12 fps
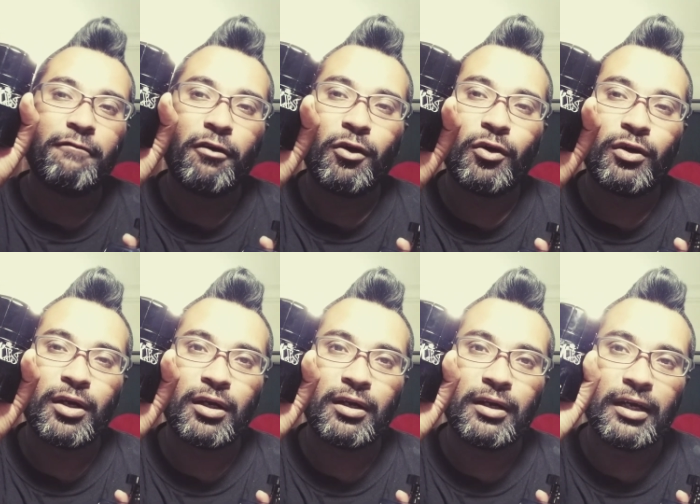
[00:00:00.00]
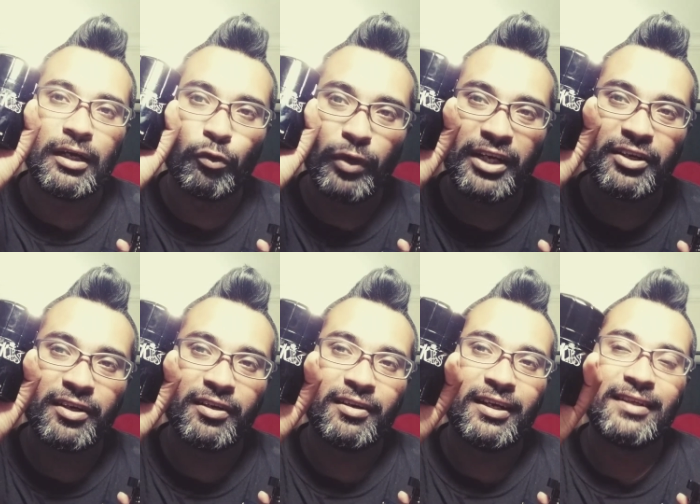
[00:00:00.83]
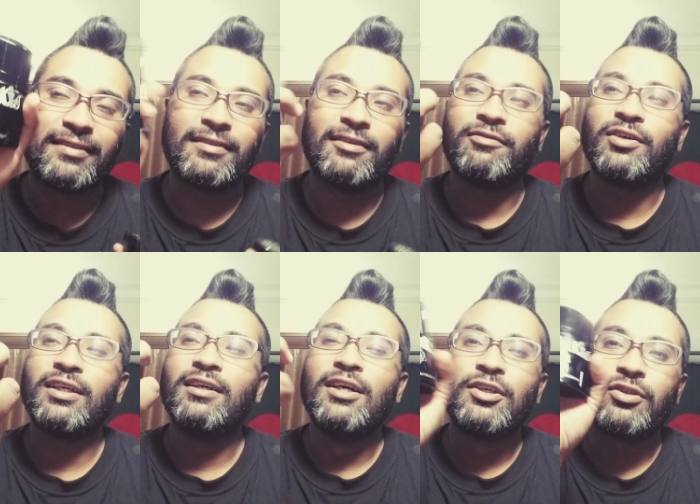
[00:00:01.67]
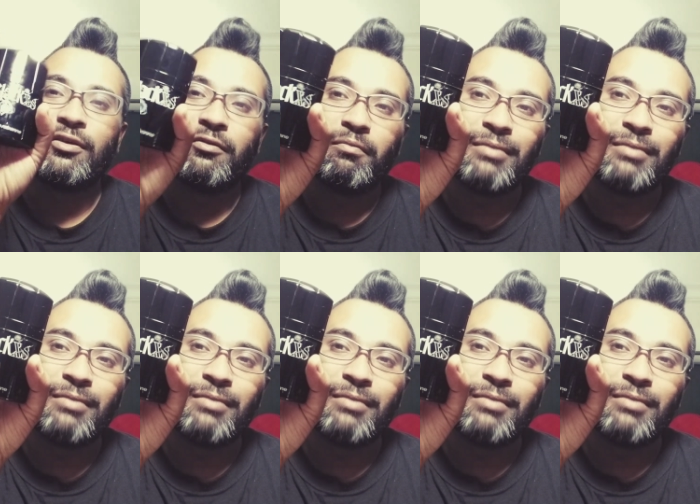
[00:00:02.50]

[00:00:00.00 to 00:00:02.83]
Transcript: for winter and stuff okay so